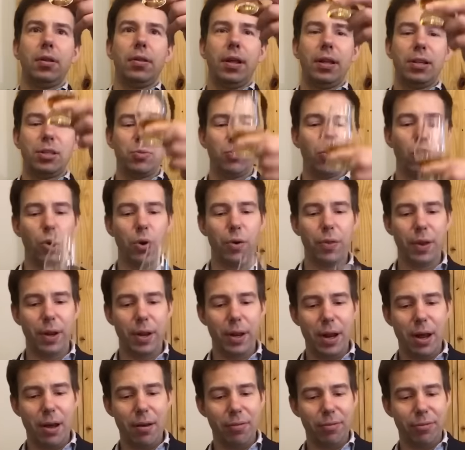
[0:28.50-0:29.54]
That's more than
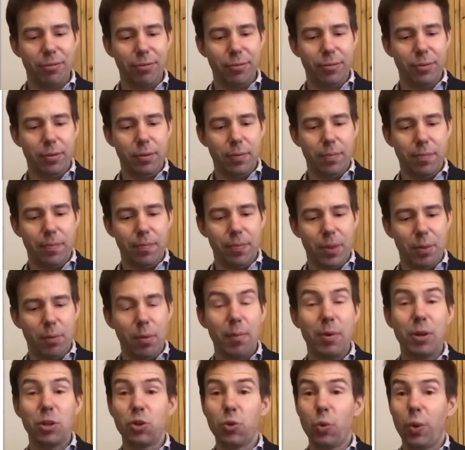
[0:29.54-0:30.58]
enough.
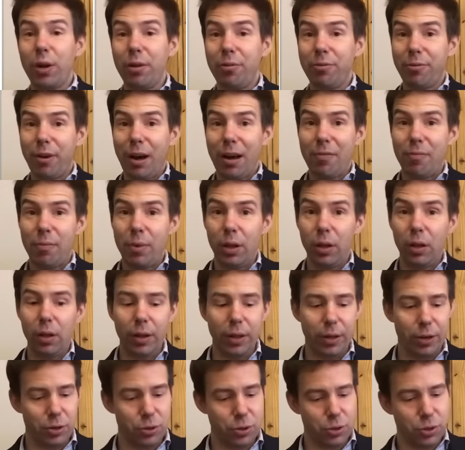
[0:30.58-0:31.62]
Maybe 25
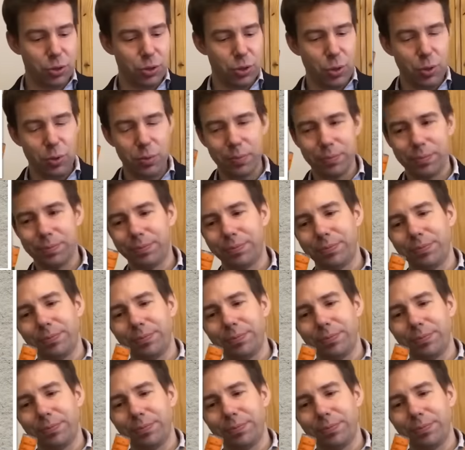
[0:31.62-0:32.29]
milliliters or so.